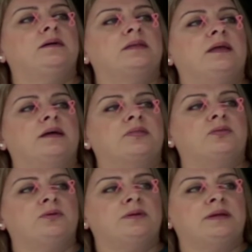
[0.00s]

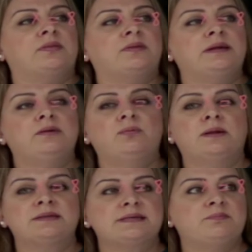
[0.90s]
the 3 will
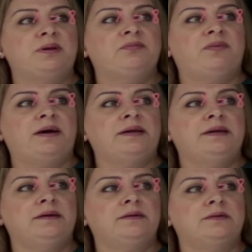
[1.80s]
simplify
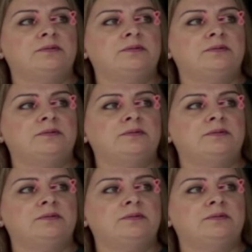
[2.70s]
here.